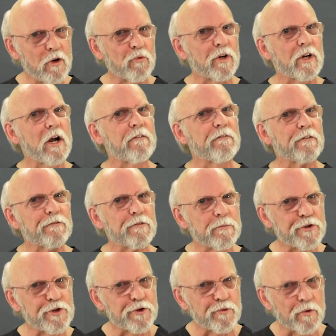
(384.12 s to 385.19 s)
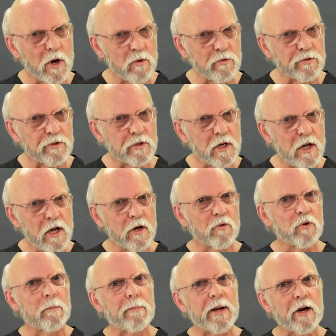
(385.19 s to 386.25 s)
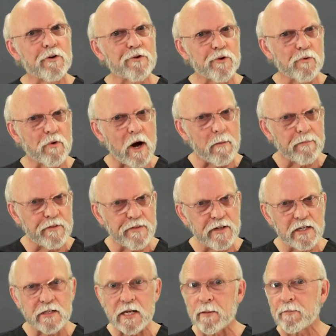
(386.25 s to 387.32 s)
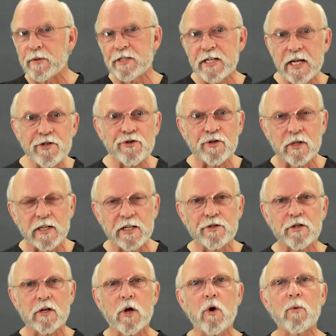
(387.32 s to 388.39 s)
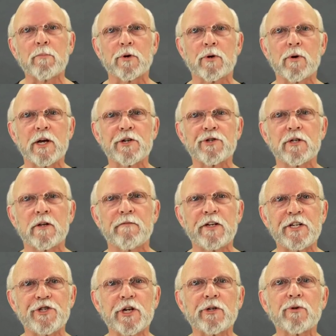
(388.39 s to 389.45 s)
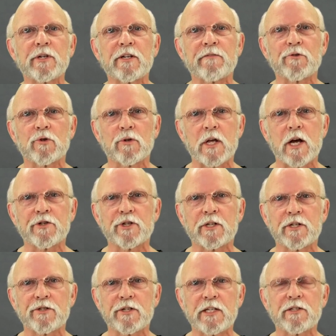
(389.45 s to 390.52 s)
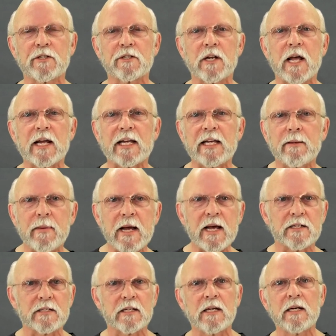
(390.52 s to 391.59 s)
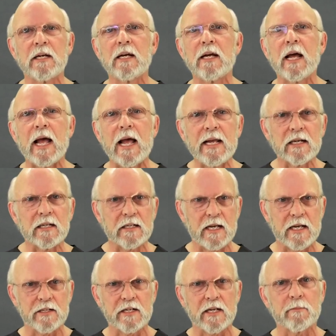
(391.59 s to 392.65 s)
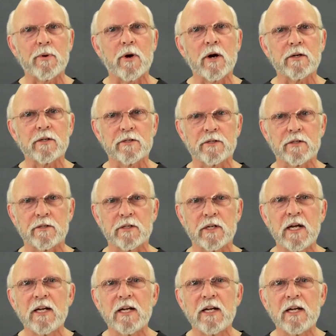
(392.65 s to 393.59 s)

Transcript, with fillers: recover from strokes, repair neuropathies, and potentially slow progression of degenerative neurologic diseases like MS, ALS, and Parkinson's,